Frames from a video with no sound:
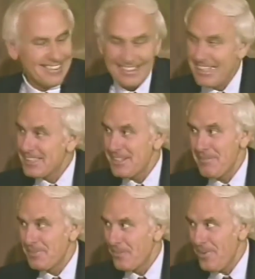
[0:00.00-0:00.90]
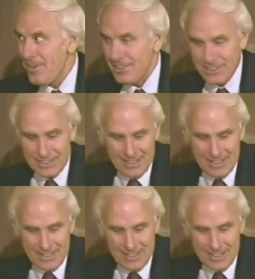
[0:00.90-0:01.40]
He's something to watch.